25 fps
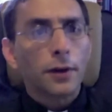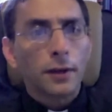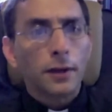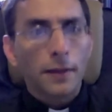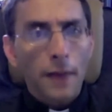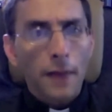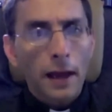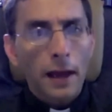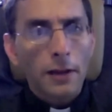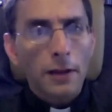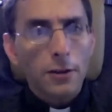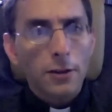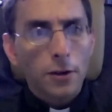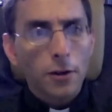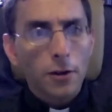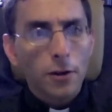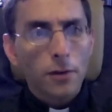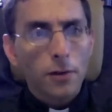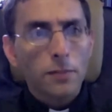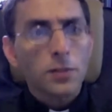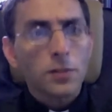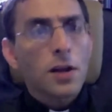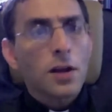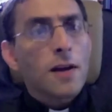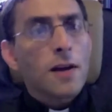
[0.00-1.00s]
in that
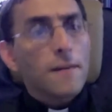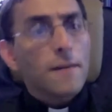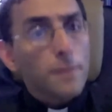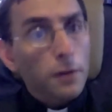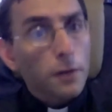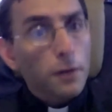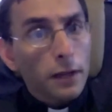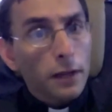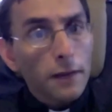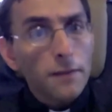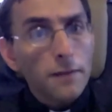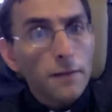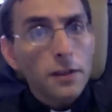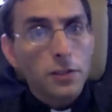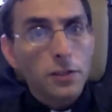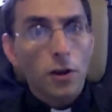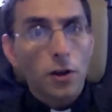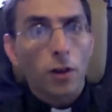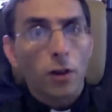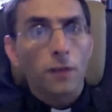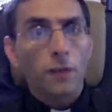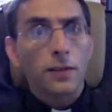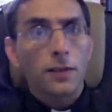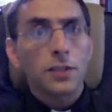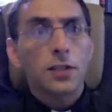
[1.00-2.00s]
terms, forgiveness
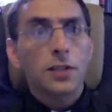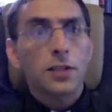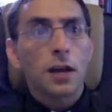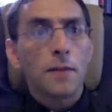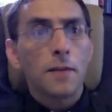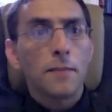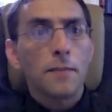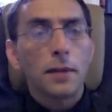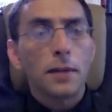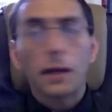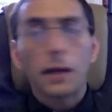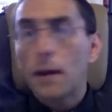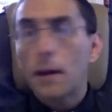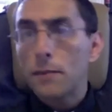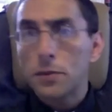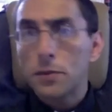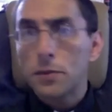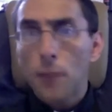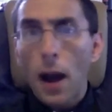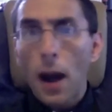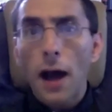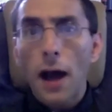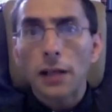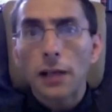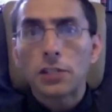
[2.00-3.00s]
all of a sudden becomes
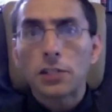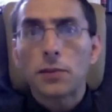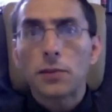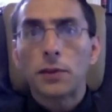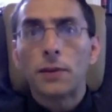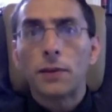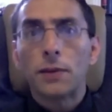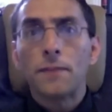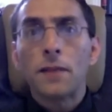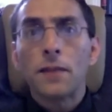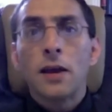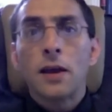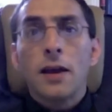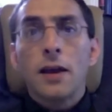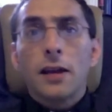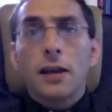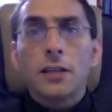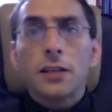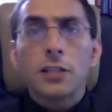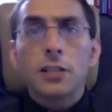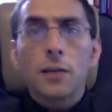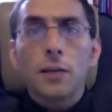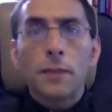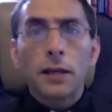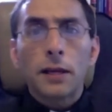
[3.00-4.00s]
possible.
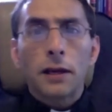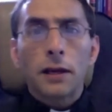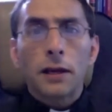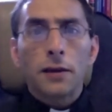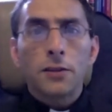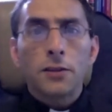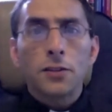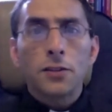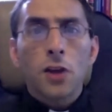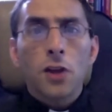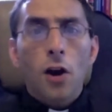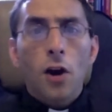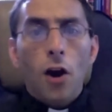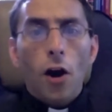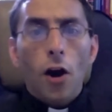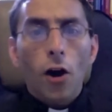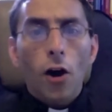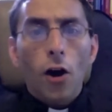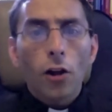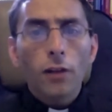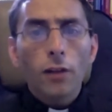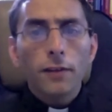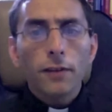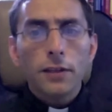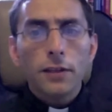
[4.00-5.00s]
He said, because
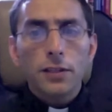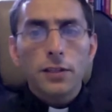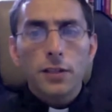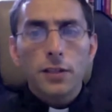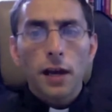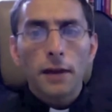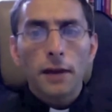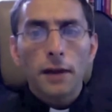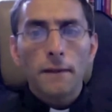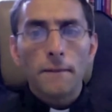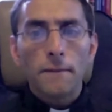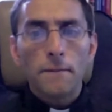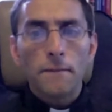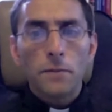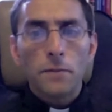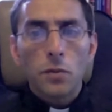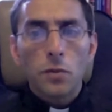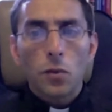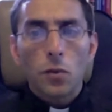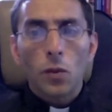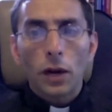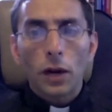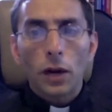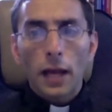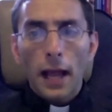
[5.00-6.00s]
all of a sudden
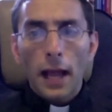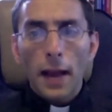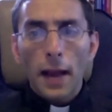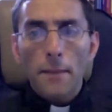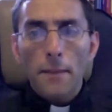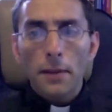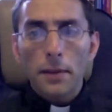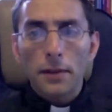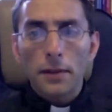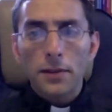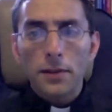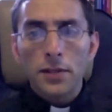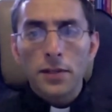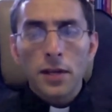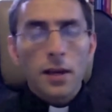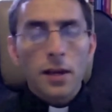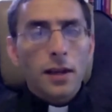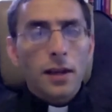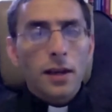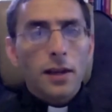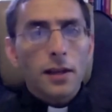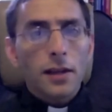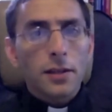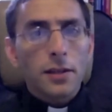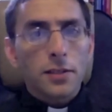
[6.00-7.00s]
what happens
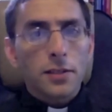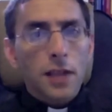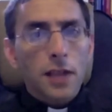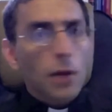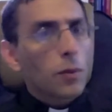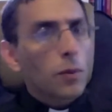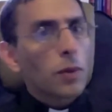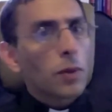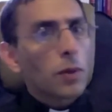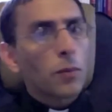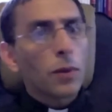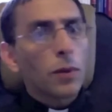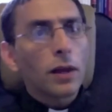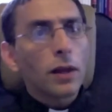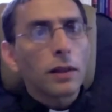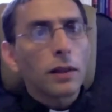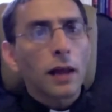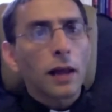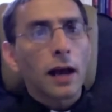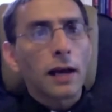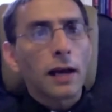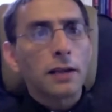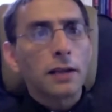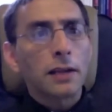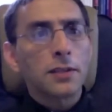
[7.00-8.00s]
is that we
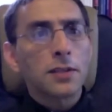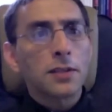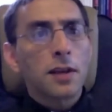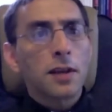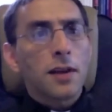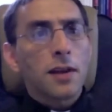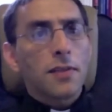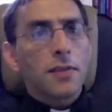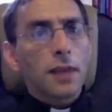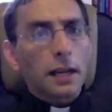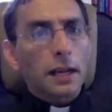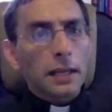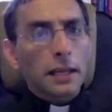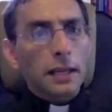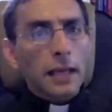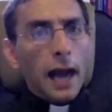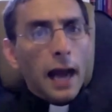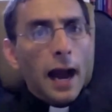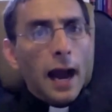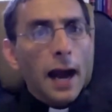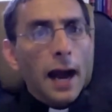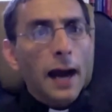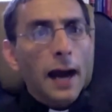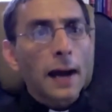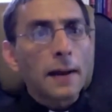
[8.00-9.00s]
realize that
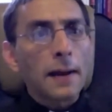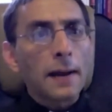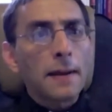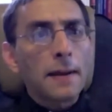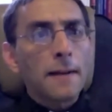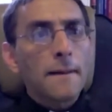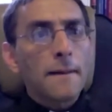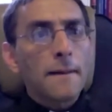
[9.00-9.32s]
God